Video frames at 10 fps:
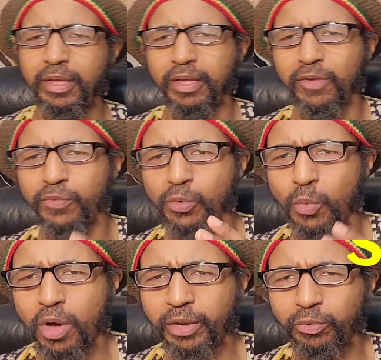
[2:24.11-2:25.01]
If you
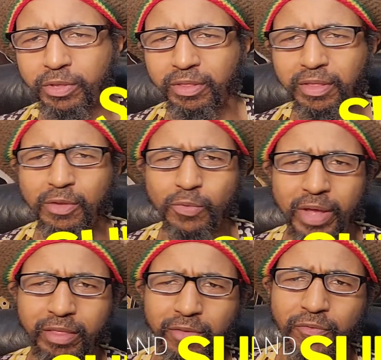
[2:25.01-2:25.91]
want to see
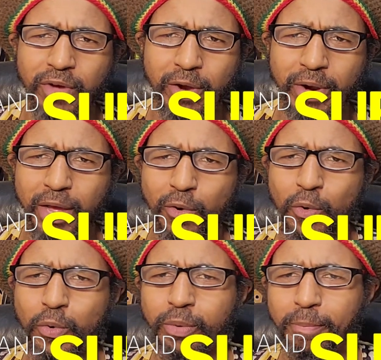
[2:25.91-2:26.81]
Rastafari
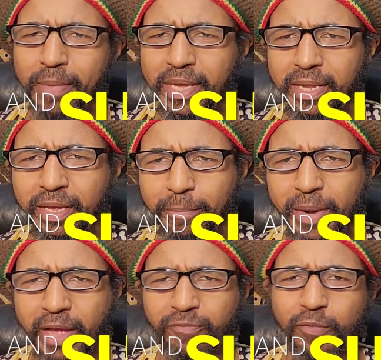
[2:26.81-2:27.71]
own media
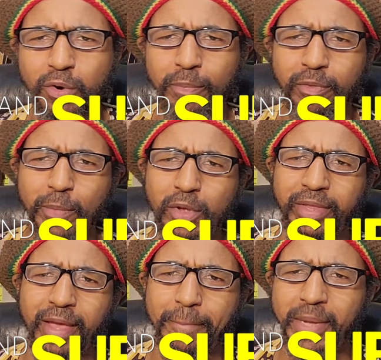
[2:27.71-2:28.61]
platforms,
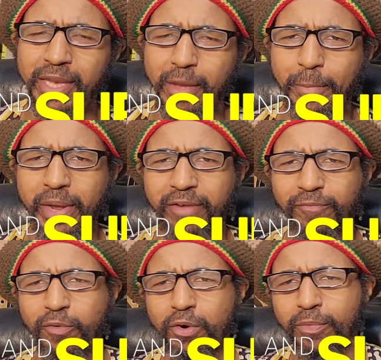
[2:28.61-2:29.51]
multimedia
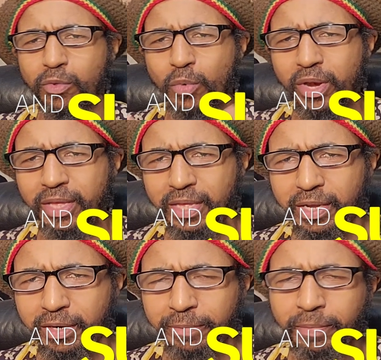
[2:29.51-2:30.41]
platforms, you want to
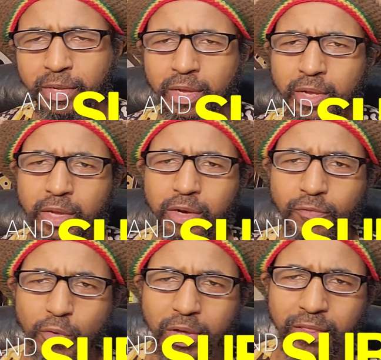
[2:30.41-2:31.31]
hear the
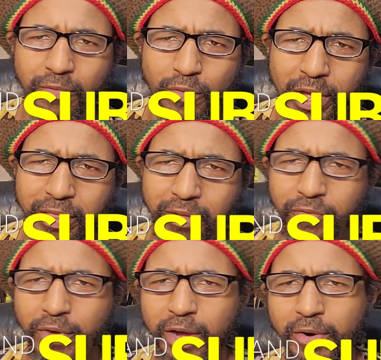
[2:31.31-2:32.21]
voice of
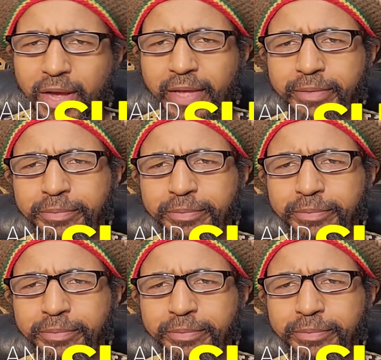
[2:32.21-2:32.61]
Rastafari